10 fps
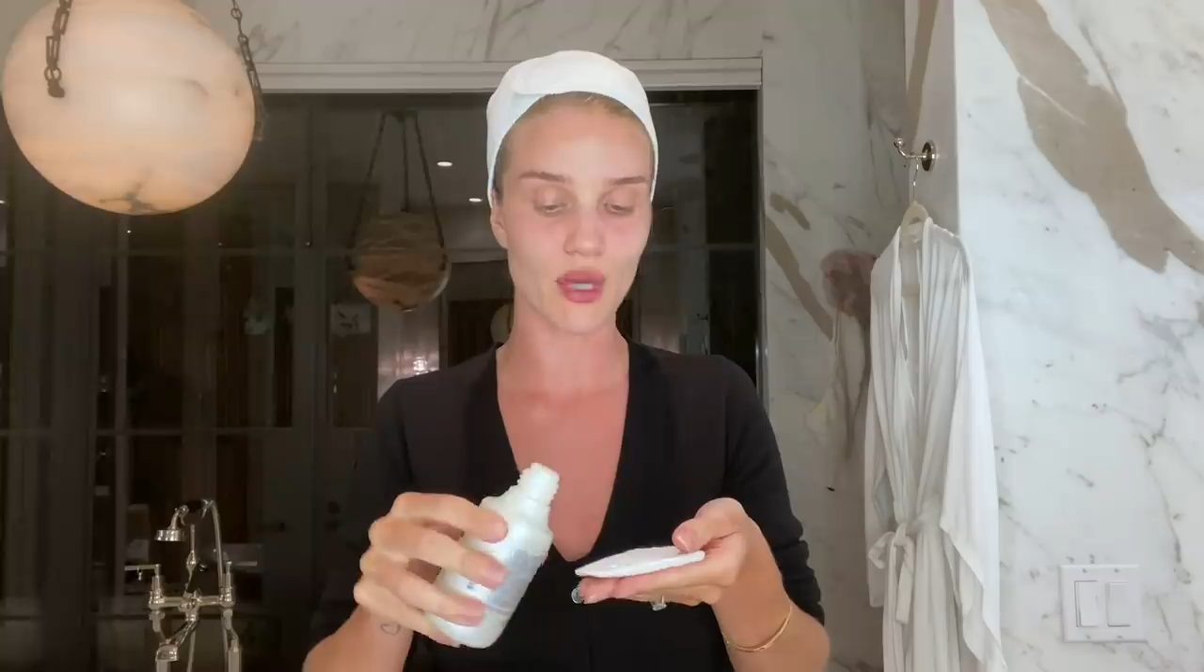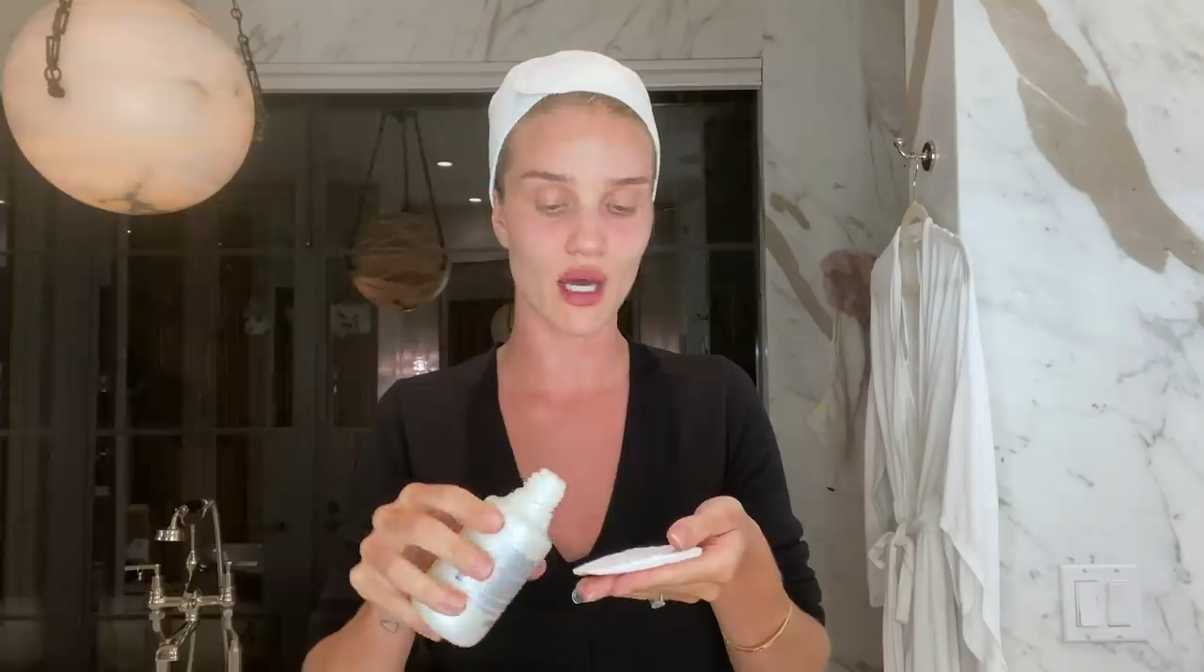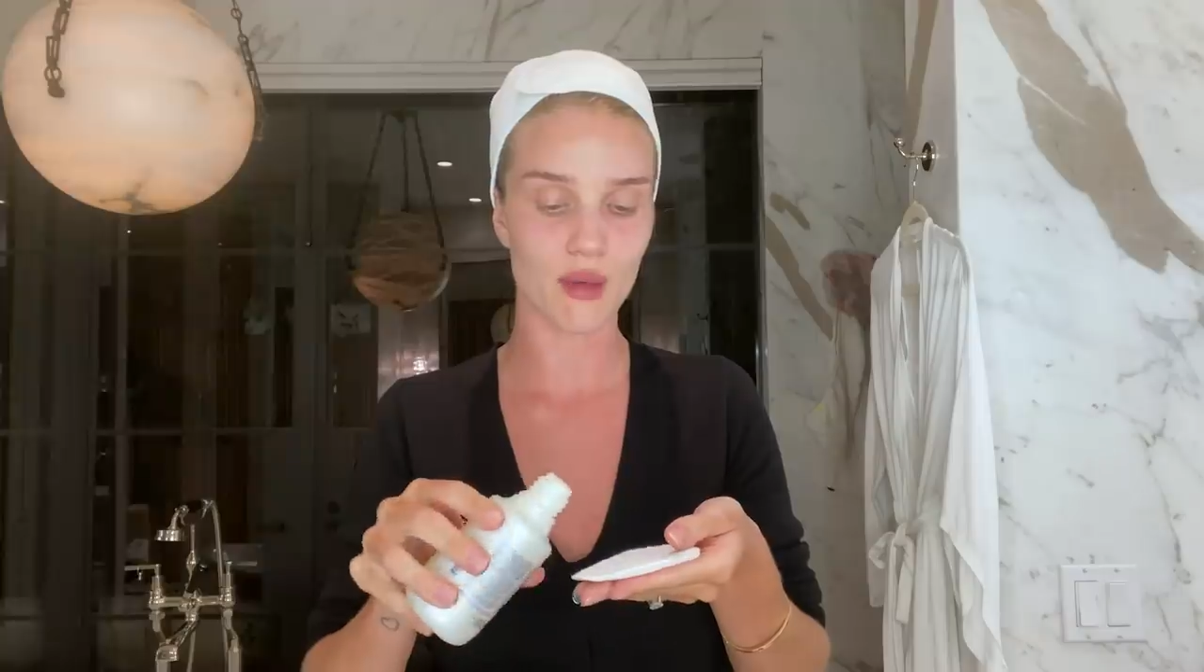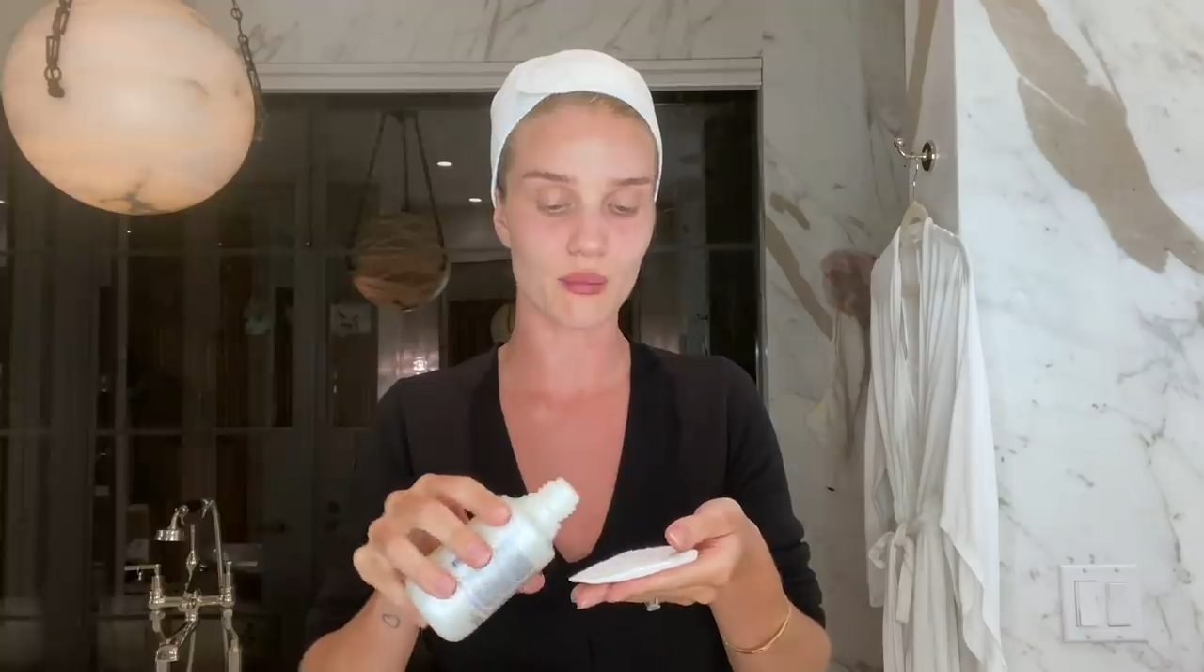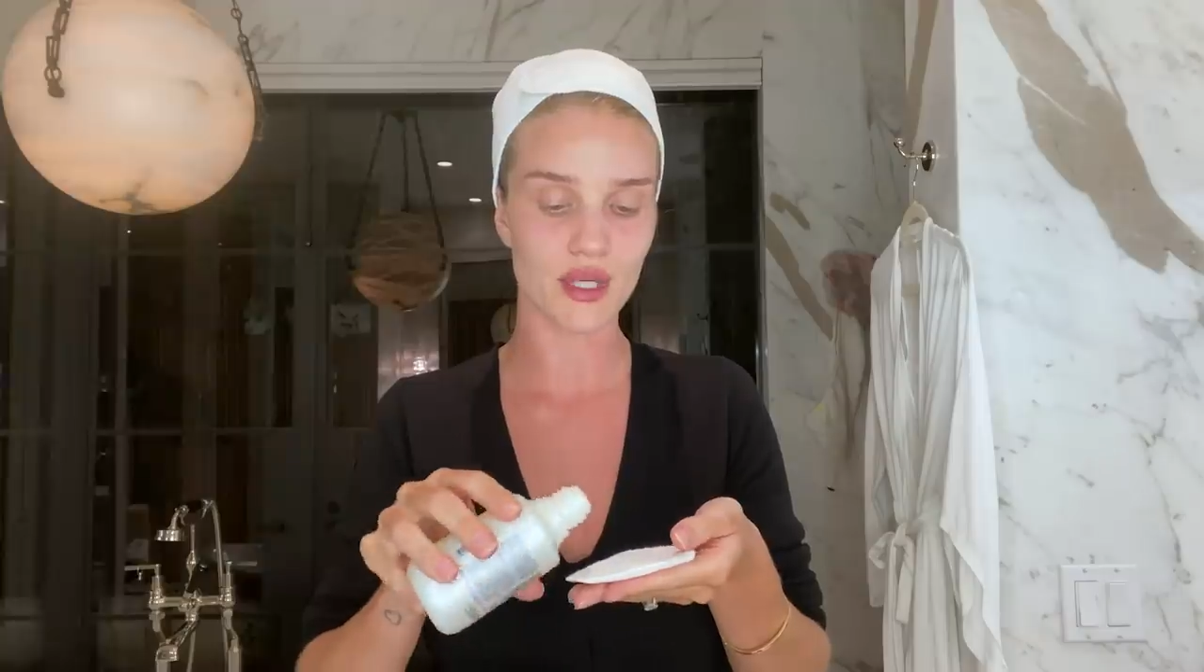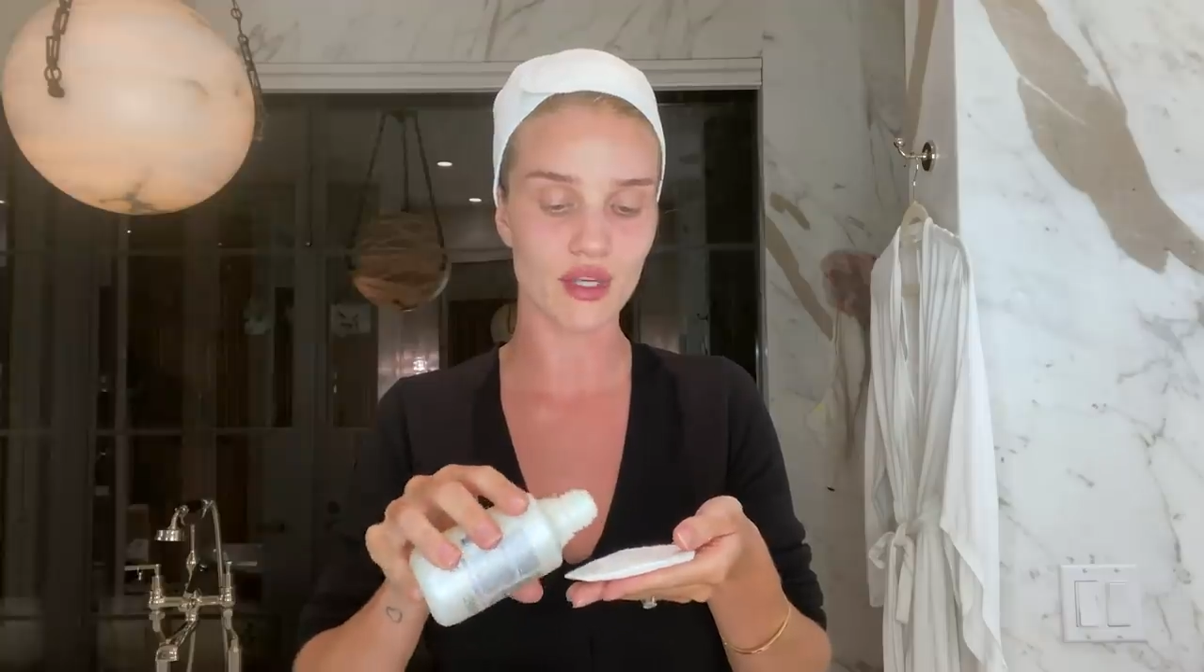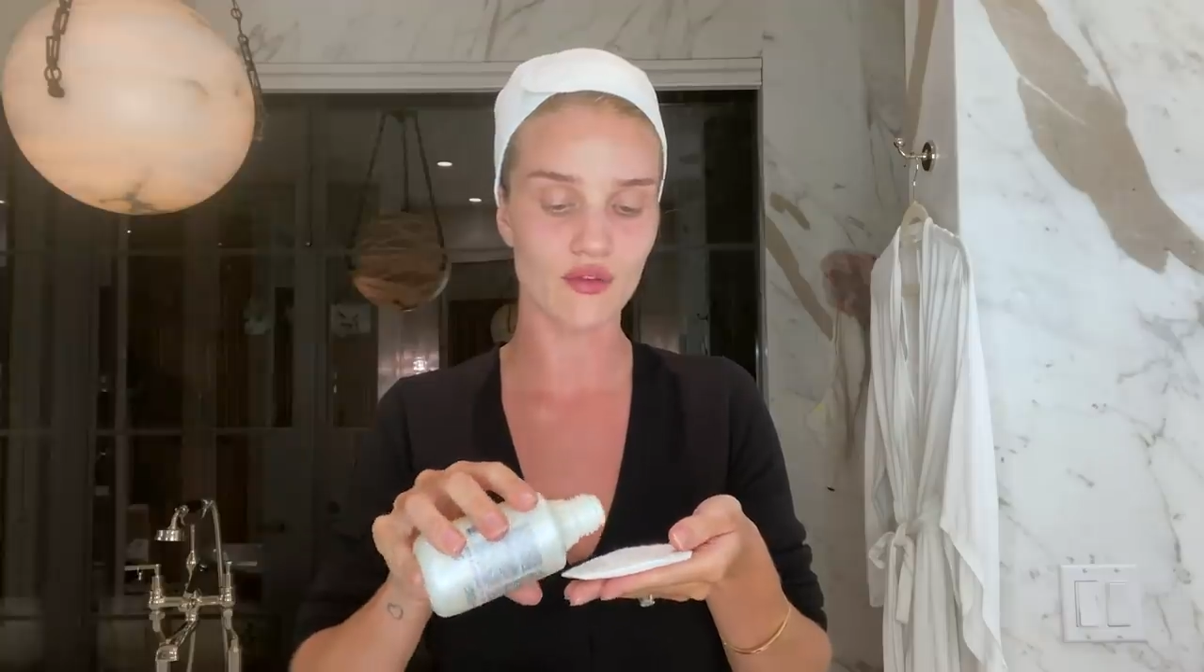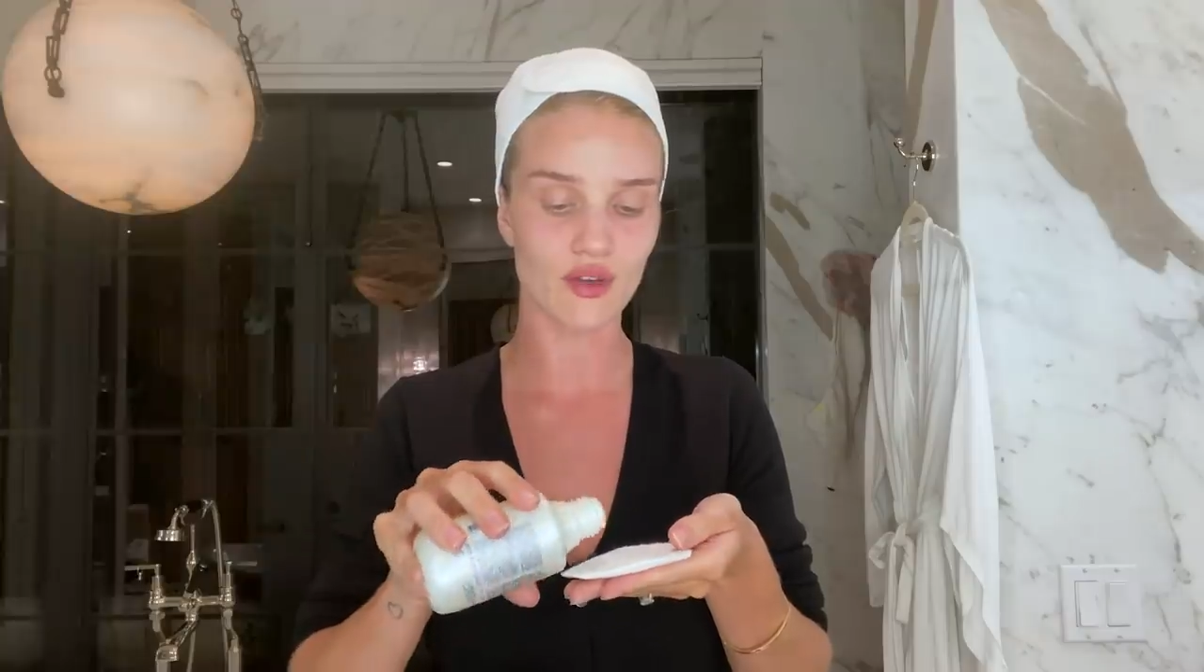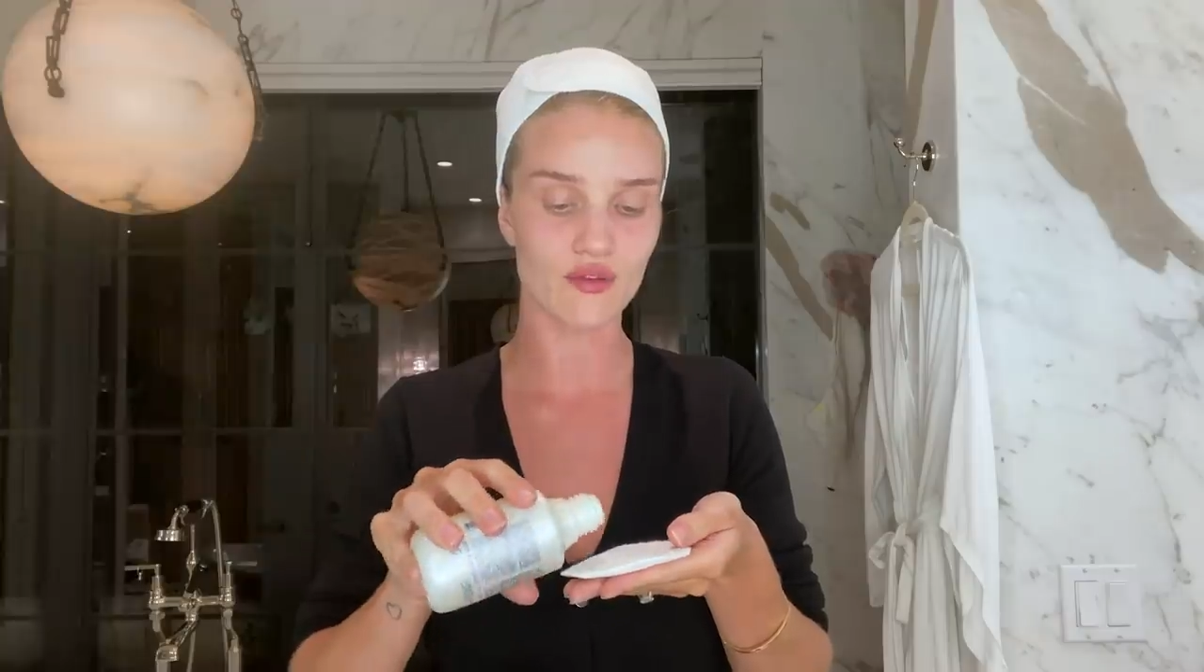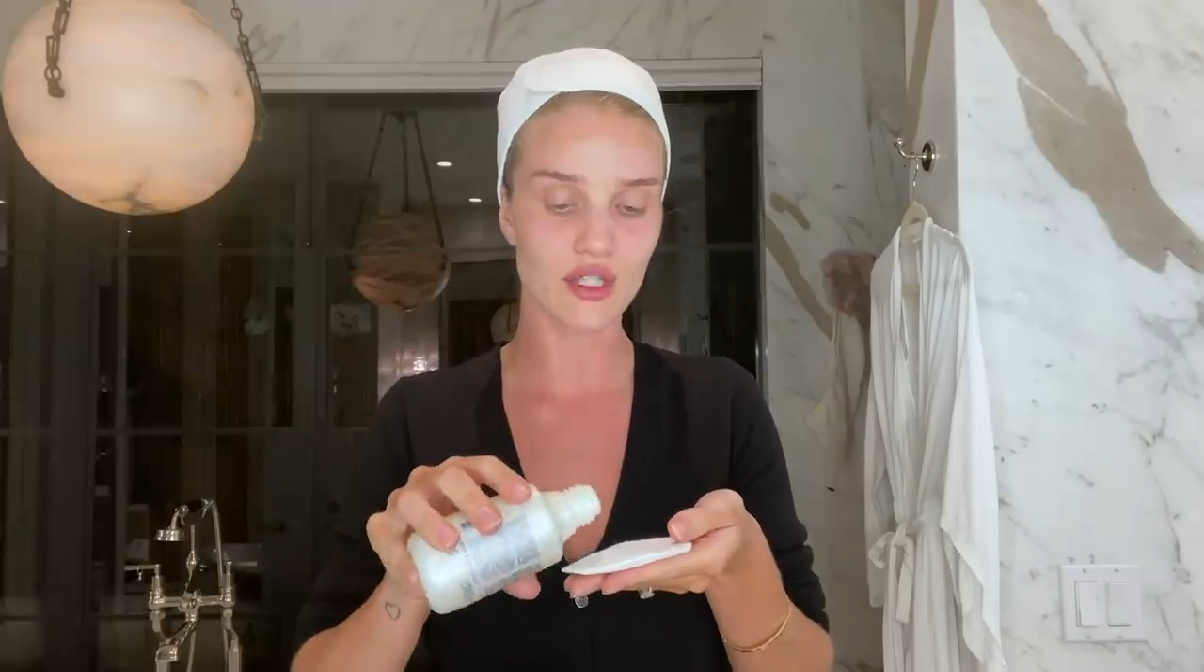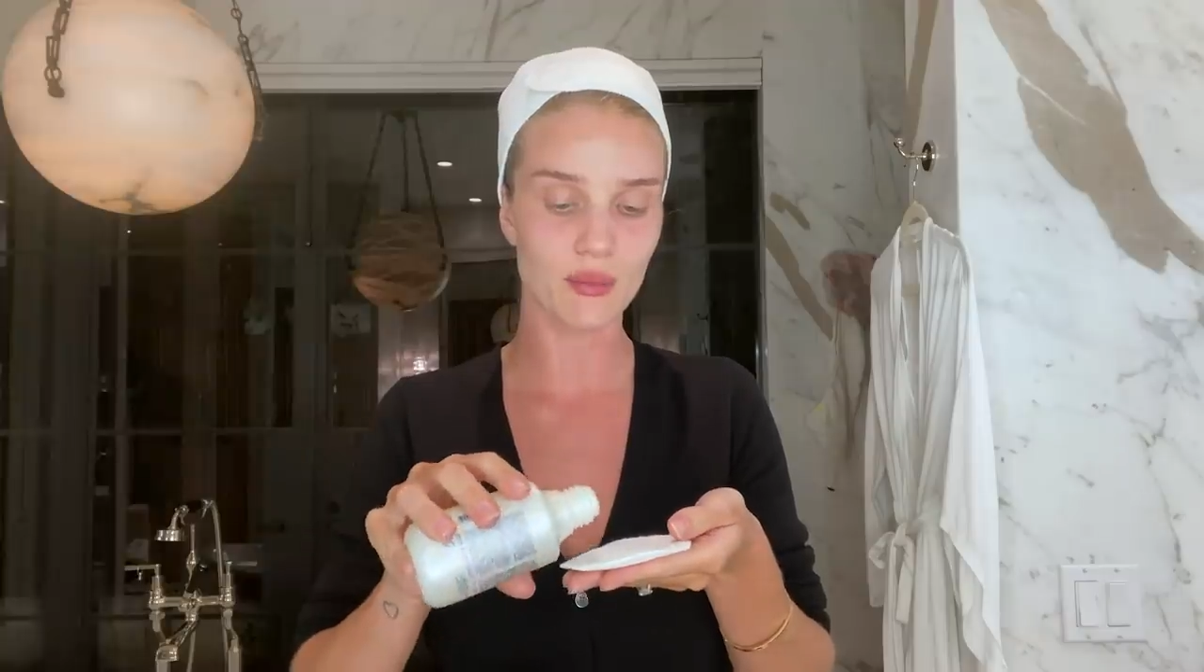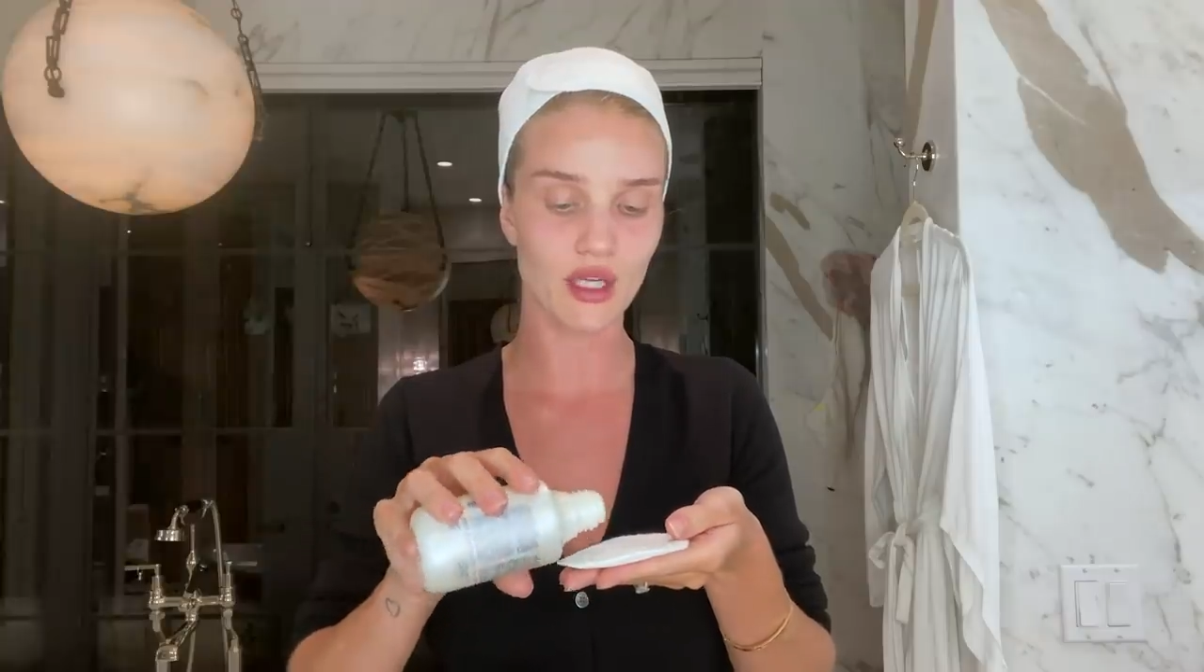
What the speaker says: P50,